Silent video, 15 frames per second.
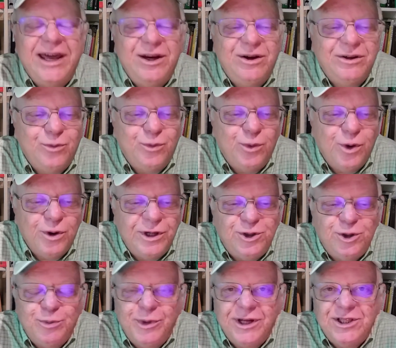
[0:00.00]
I don't worry
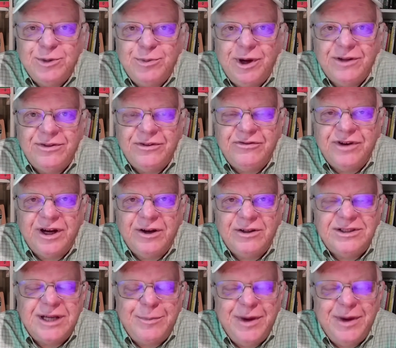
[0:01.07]
too much about the virus.